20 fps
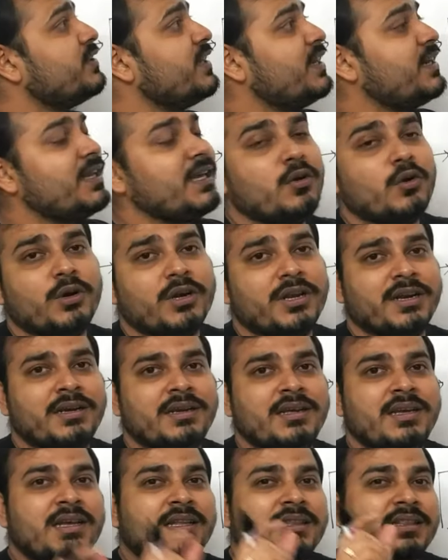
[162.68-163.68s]
and
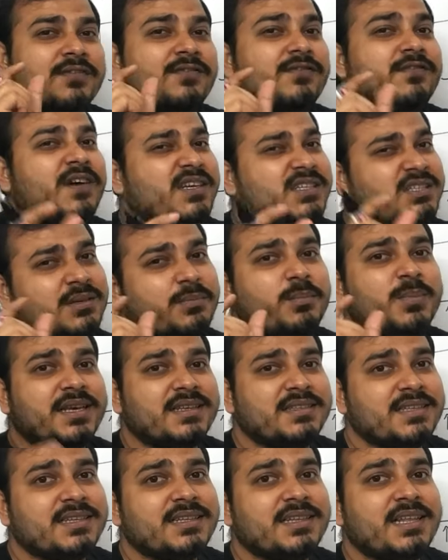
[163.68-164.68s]
decoder, the first
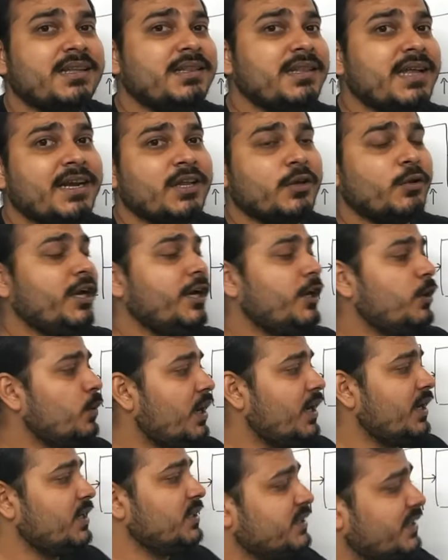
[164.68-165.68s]
basic thing that you need to
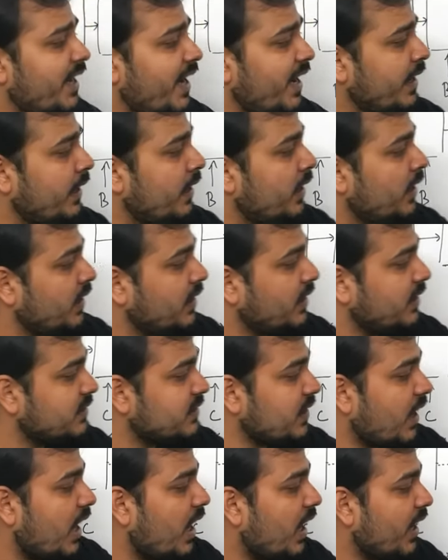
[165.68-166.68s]
understand
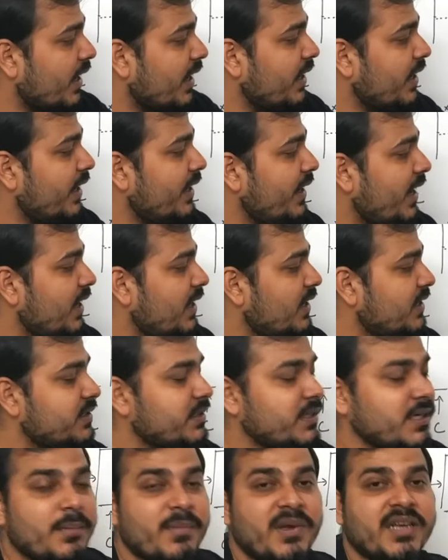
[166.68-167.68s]
is RNN,
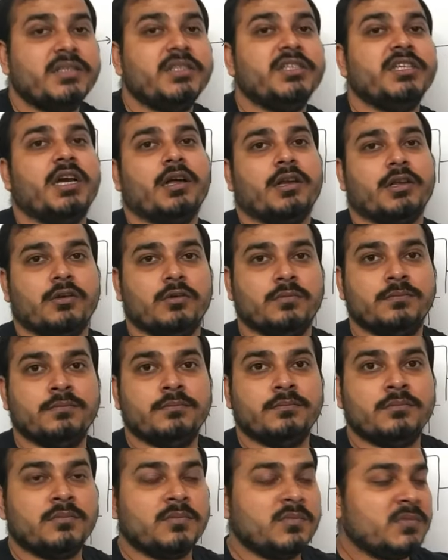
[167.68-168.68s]
LSTM and GRU.
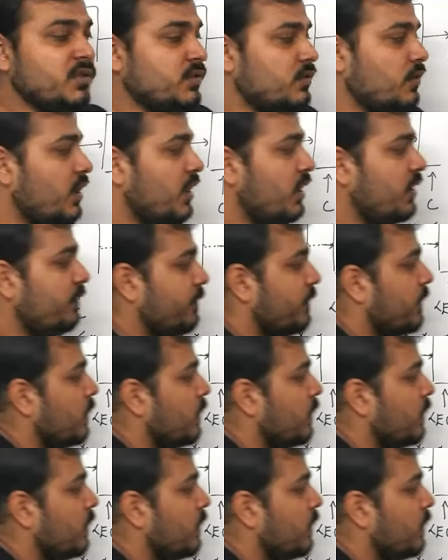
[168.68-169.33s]
So if